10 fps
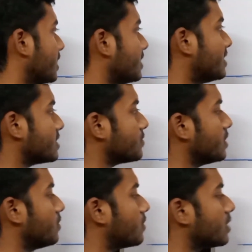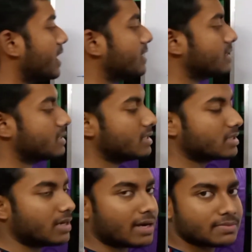this will look like this.
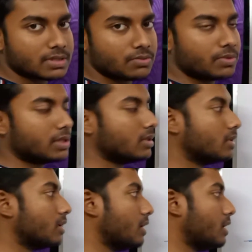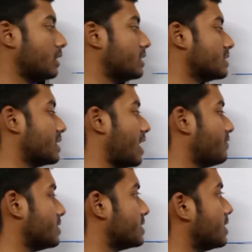This graph with this
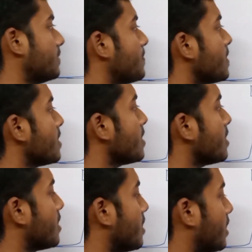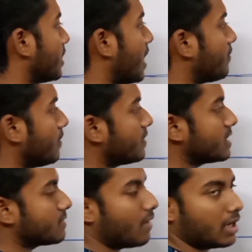graph is the graph of
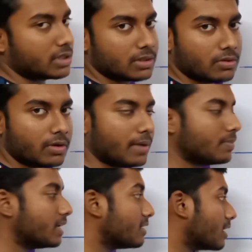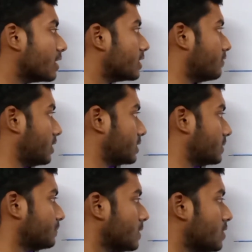this function, okay, the Dirac delta
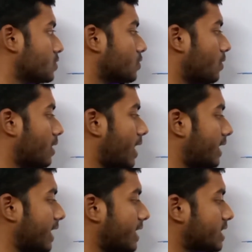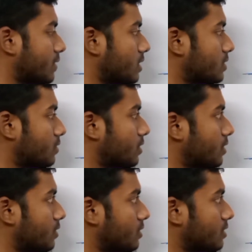function. So at x equals to
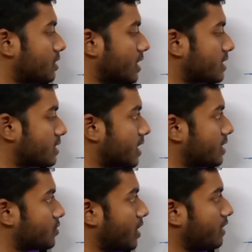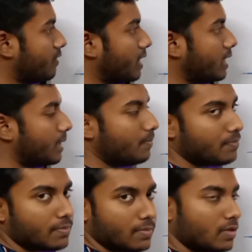0, this tends to infinity,
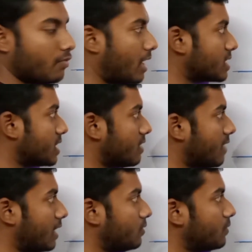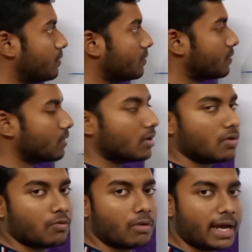the functional value
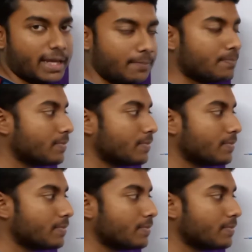y,